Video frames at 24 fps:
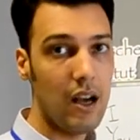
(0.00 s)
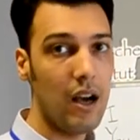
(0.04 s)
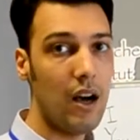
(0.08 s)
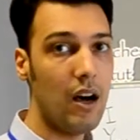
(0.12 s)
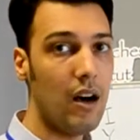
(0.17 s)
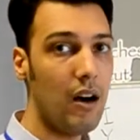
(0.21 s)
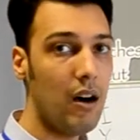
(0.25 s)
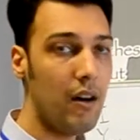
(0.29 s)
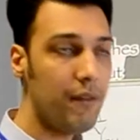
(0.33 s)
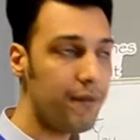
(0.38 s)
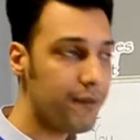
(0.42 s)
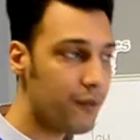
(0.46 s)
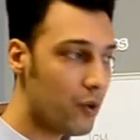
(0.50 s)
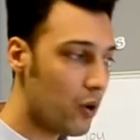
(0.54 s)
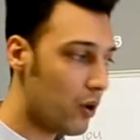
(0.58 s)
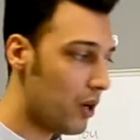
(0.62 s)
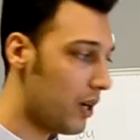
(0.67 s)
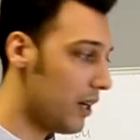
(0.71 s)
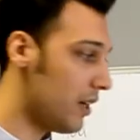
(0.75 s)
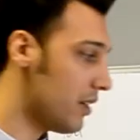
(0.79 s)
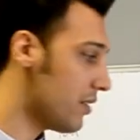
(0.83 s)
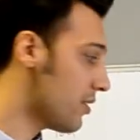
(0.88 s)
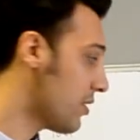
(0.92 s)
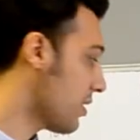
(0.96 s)
Of
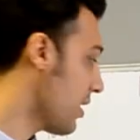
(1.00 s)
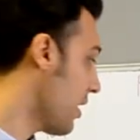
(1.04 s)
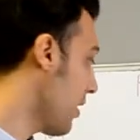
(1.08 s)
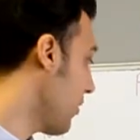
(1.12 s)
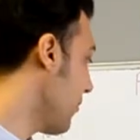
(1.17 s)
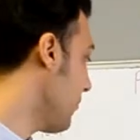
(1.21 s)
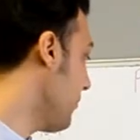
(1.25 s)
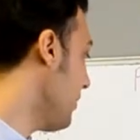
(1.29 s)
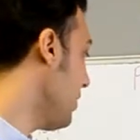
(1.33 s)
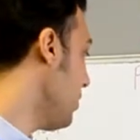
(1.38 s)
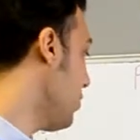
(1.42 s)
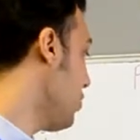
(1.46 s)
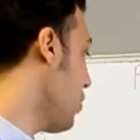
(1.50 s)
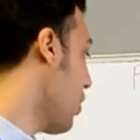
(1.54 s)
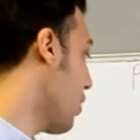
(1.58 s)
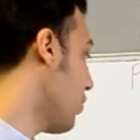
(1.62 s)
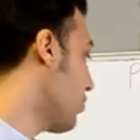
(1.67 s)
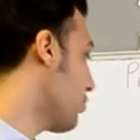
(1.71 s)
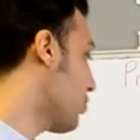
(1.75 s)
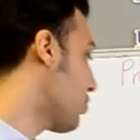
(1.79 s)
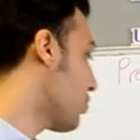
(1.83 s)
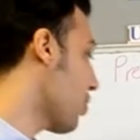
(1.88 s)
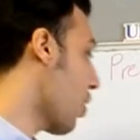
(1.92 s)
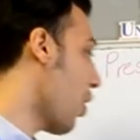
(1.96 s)
course, we
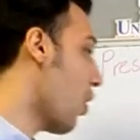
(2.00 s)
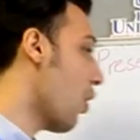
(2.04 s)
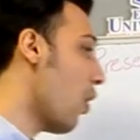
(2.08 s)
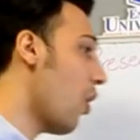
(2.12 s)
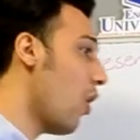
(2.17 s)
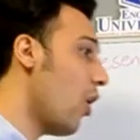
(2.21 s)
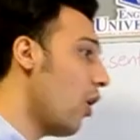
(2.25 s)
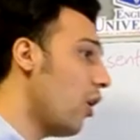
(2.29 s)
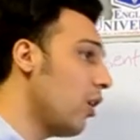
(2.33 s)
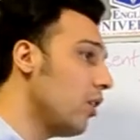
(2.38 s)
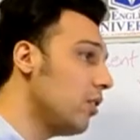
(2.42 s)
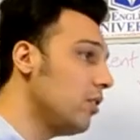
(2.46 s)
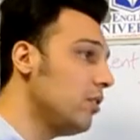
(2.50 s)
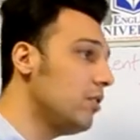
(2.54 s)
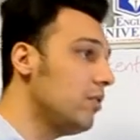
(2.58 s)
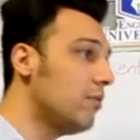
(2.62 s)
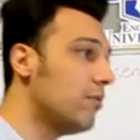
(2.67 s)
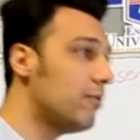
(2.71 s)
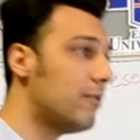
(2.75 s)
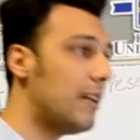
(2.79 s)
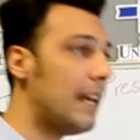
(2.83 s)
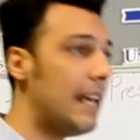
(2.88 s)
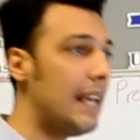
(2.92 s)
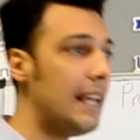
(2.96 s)
don't
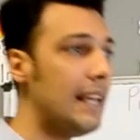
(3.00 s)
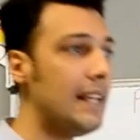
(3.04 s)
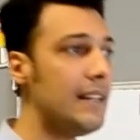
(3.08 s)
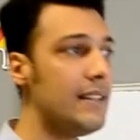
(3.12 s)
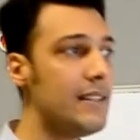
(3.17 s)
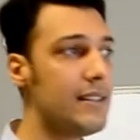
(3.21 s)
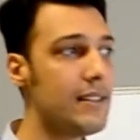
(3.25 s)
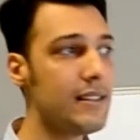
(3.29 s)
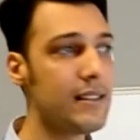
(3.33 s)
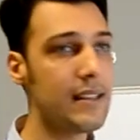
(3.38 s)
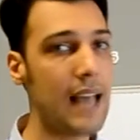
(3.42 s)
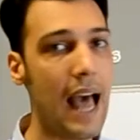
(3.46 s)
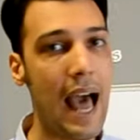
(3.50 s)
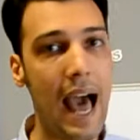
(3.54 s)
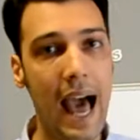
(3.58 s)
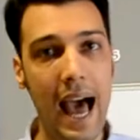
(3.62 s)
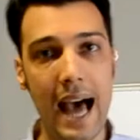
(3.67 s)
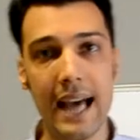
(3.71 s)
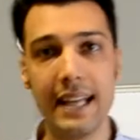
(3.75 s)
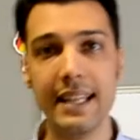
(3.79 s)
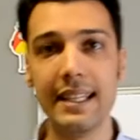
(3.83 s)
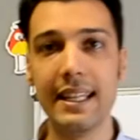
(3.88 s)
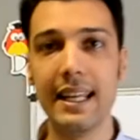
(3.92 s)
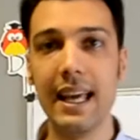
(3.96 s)
always
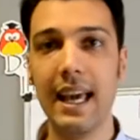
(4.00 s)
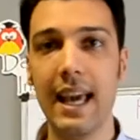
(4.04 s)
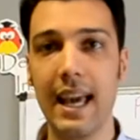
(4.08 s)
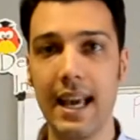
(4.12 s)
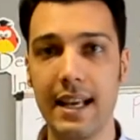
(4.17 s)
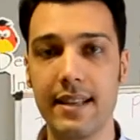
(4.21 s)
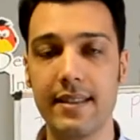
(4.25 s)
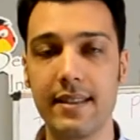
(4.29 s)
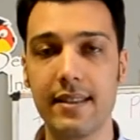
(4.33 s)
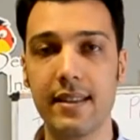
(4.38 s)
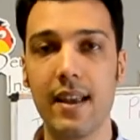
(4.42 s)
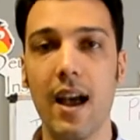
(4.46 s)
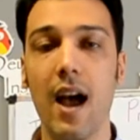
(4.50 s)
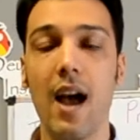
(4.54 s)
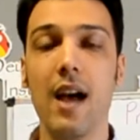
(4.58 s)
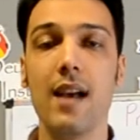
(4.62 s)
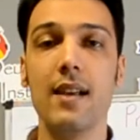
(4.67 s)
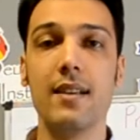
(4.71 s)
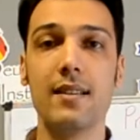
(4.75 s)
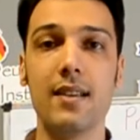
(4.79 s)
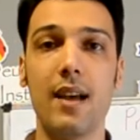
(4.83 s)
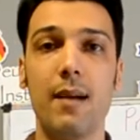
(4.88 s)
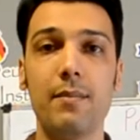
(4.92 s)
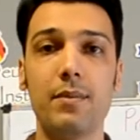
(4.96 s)
add s.
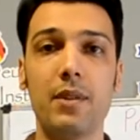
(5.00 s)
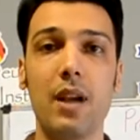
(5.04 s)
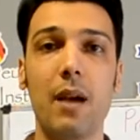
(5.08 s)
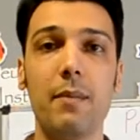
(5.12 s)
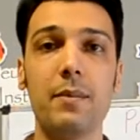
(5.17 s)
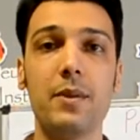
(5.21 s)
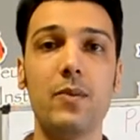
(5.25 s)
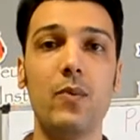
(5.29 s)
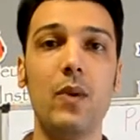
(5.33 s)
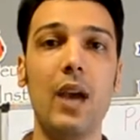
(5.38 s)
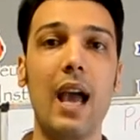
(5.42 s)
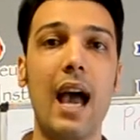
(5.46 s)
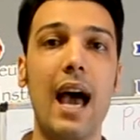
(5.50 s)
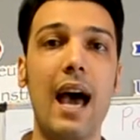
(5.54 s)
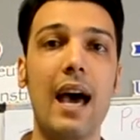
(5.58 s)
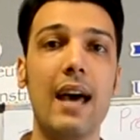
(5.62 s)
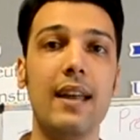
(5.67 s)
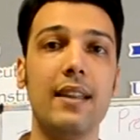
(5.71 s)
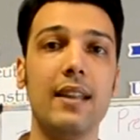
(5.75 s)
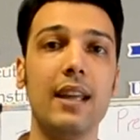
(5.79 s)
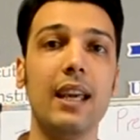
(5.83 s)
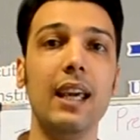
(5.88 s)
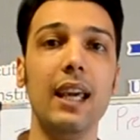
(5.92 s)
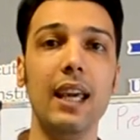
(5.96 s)
Sometimes we
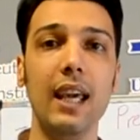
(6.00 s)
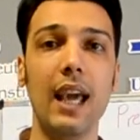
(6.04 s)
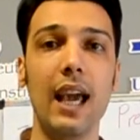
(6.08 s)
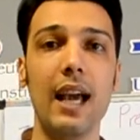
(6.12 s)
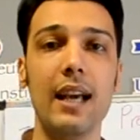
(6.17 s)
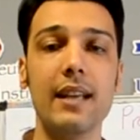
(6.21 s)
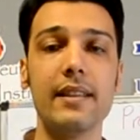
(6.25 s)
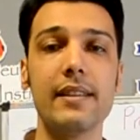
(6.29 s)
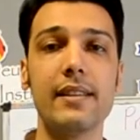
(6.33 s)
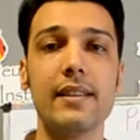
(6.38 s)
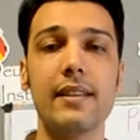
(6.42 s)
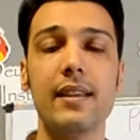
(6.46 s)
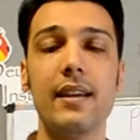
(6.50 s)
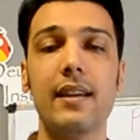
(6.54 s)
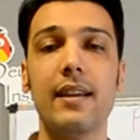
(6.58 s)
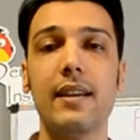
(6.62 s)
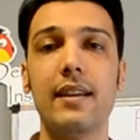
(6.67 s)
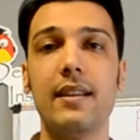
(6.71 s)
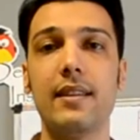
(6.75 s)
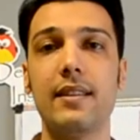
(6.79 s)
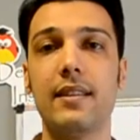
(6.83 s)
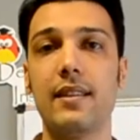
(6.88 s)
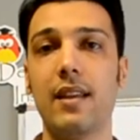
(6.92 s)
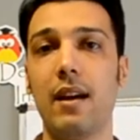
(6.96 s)
add es,
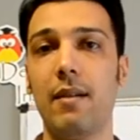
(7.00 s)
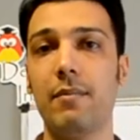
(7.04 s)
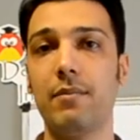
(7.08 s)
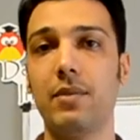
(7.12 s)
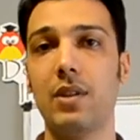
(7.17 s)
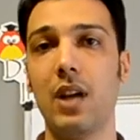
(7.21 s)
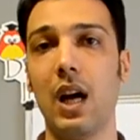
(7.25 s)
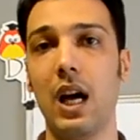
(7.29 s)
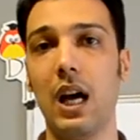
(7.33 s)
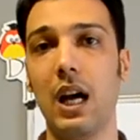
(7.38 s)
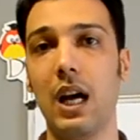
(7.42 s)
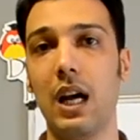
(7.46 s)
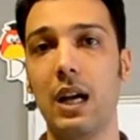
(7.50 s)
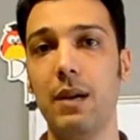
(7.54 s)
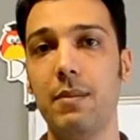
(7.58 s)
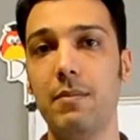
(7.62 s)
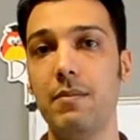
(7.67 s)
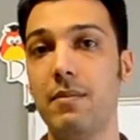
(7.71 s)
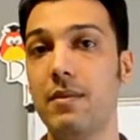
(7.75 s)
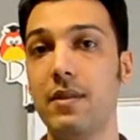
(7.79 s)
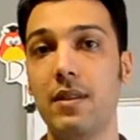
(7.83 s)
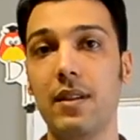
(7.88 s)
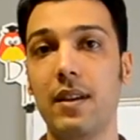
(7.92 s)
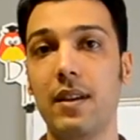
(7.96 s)

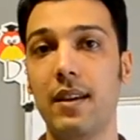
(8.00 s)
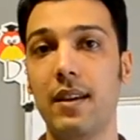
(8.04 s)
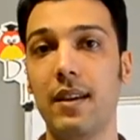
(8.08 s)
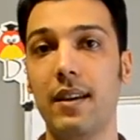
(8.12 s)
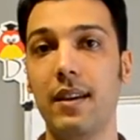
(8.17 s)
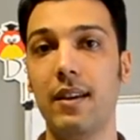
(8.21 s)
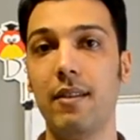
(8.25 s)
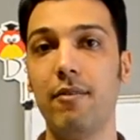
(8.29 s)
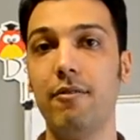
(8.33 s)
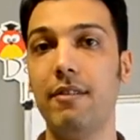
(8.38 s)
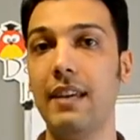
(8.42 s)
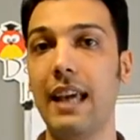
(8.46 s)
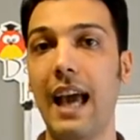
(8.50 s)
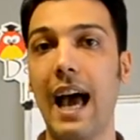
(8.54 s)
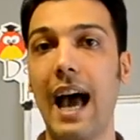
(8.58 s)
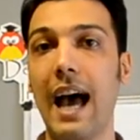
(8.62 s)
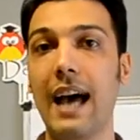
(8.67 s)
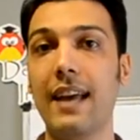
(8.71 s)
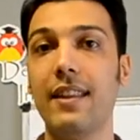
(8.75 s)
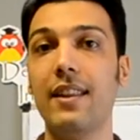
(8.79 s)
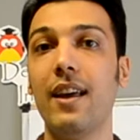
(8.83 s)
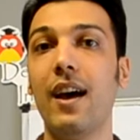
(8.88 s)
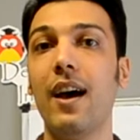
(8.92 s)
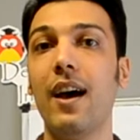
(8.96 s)
sometimes we
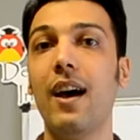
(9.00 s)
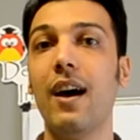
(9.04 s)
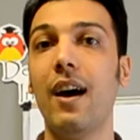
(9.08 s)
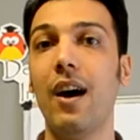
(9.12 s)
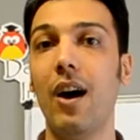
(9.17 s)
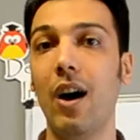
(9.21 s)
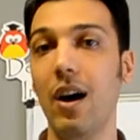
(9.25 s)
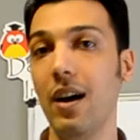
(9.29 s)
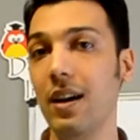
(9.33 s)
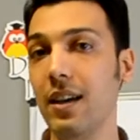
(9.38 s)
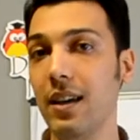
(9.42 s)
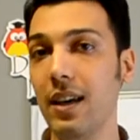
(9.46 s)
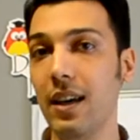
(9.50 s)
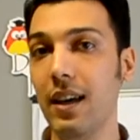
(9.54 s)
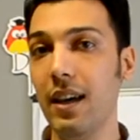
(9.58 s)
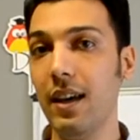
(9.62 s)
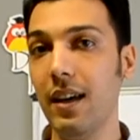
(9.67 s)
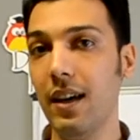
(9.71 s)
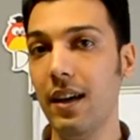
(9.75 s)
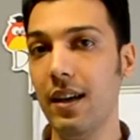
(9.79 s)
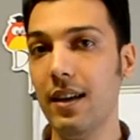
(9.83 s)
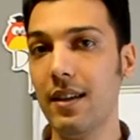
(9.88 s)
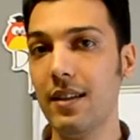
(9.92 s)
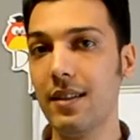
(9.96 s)
add
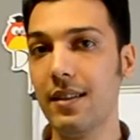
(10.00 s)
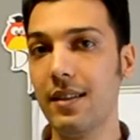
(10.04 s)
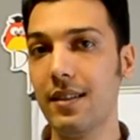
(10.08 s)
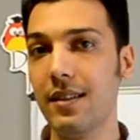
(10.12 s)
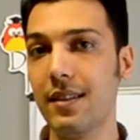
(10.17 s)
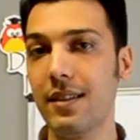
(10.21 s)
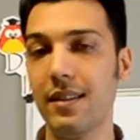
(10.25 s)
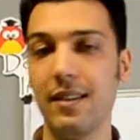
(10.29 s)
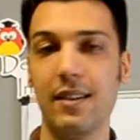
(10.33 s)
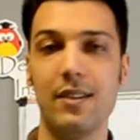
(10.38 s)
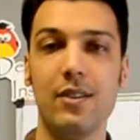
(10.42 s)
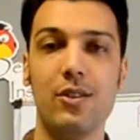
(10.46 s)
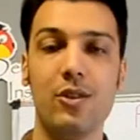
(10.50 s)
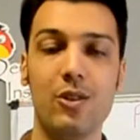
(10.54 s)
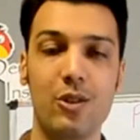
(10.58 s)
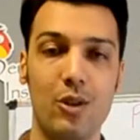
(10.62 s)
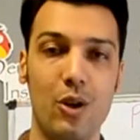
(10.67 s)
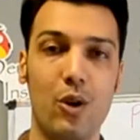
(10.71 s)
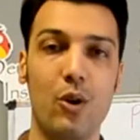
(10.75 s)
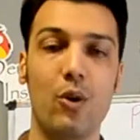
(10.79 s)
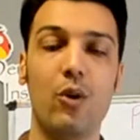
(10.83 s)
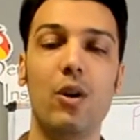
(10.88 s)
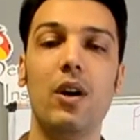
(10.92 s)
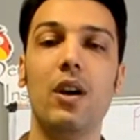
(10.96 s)
ies.
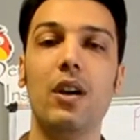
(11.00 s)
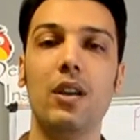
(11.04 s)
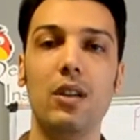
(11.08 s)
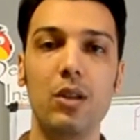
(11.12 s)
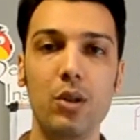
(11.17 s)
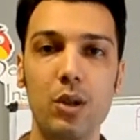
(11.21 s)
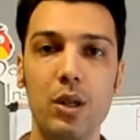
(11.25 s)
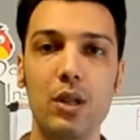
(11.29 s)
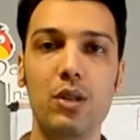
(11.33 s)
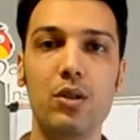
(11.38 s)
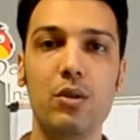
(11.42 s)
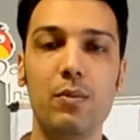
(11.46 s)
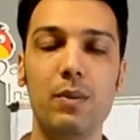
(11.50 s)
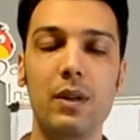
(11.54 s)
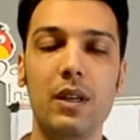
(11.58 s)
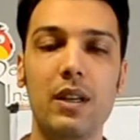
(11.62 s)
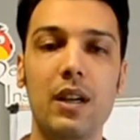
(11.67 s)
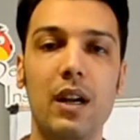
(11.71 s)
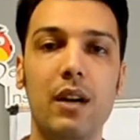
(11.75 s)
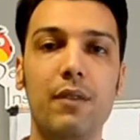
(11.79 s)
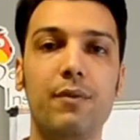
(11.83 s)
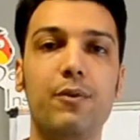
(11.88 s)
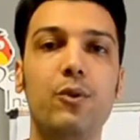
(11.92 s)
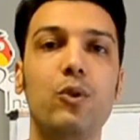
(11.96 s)
So you need to be
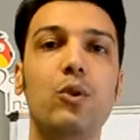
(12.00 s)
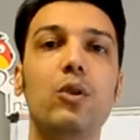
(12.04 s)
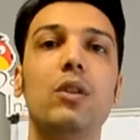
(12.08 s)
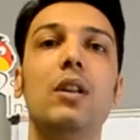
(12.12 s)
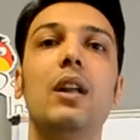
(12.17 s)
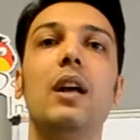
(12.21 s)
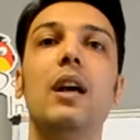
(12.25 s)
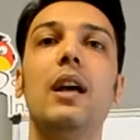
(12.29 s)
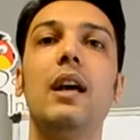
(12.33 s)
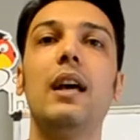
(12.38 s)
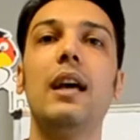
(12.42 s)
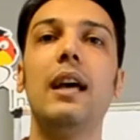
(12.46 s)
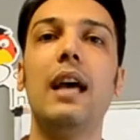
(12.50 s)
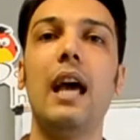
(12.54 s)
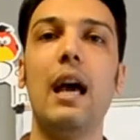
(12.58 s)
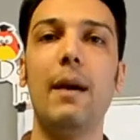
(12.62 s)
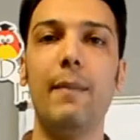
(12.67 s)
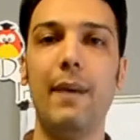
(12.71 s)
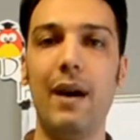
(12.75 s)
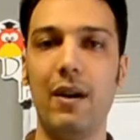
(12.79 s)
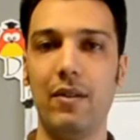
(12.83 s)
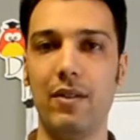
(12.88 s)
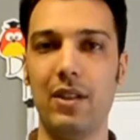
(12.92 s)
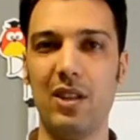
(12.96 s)
careful
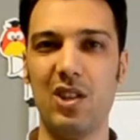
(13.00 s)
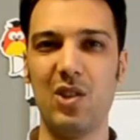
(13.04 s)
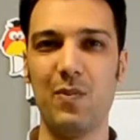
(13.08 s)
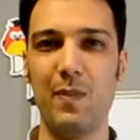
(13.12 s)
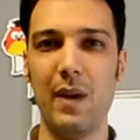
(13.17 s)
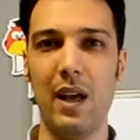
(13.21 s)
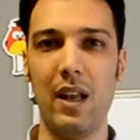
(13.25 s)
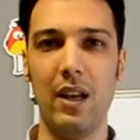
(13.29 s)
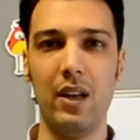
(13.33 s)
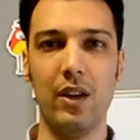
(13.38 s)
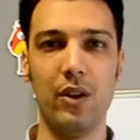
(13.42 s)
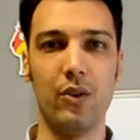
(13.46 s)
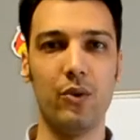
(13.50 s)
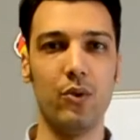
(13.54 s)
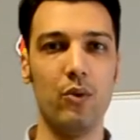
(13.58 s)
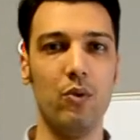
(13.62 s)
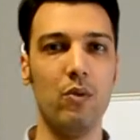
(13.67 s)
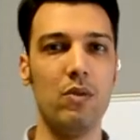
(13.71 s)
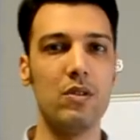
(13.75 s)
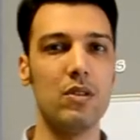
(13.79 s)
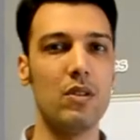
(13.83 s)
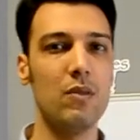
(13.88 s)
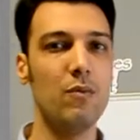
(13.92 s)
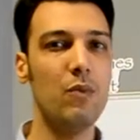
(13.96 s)
about the spelling
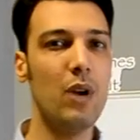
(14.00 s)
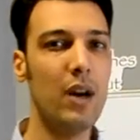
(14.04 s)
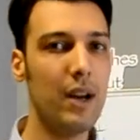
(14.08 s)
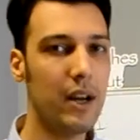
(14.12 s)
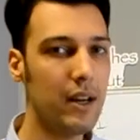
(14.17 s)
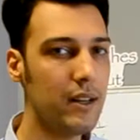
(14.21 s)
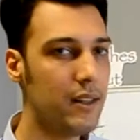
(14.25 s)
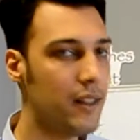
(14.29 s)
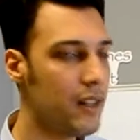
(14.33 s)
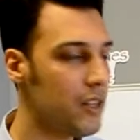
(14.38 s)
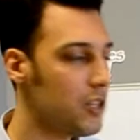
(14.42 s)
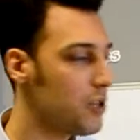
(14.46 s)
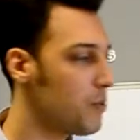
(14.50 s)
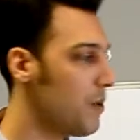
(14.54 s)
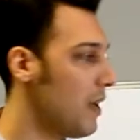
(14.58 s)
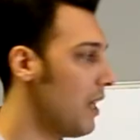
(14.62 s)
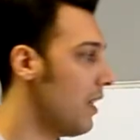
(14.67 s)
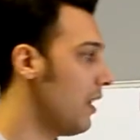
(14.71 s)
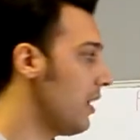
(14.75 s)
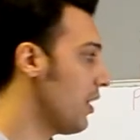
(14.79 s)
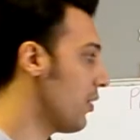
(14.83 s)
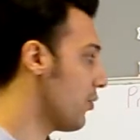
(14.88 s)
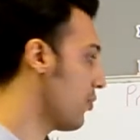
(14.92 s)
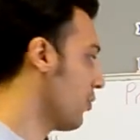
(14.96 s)
rules. What are the
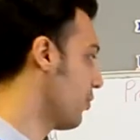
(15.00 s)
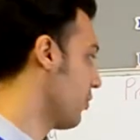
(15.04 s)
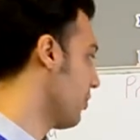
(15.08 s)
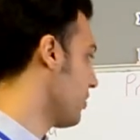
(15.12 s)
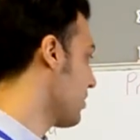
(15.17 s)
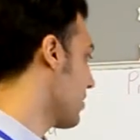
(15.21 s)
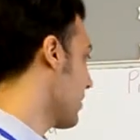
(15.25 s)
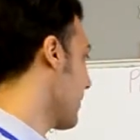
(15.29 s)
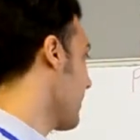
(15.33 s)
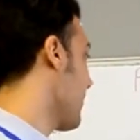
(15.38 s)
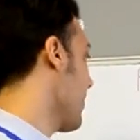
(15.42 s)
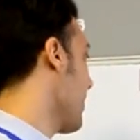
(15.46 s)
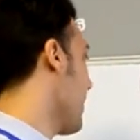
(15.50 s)
spelling rules?